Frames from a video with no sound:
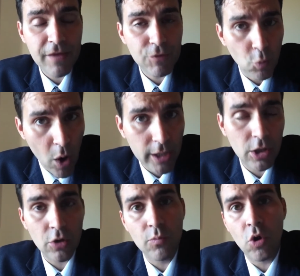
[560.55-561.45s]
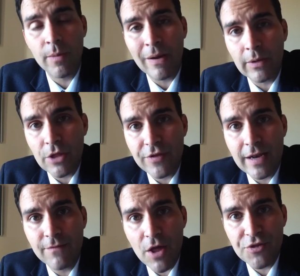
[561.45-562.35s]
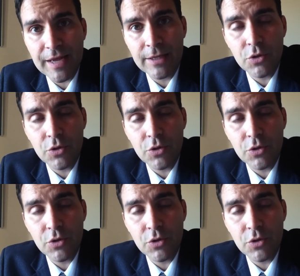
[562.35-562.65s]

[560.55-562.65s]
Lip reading: If you want to learn more about real estate investing,